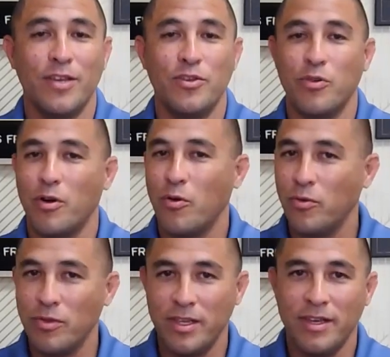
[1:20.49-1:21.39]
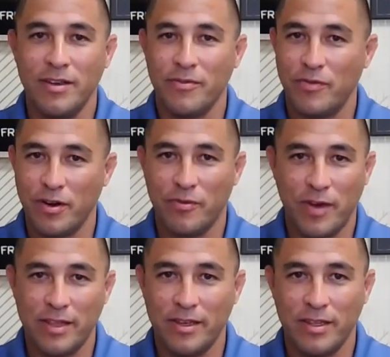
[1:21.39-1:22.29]
You are only
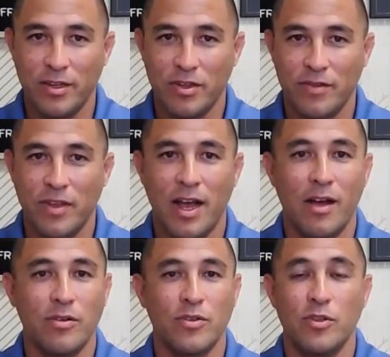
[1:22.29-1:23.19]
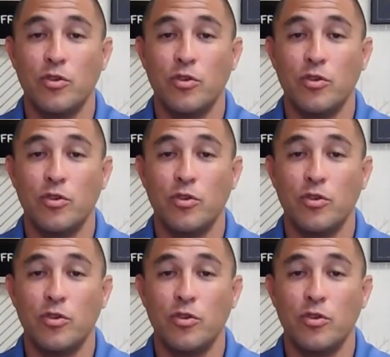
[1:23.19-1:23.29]
verifying the condition of the house.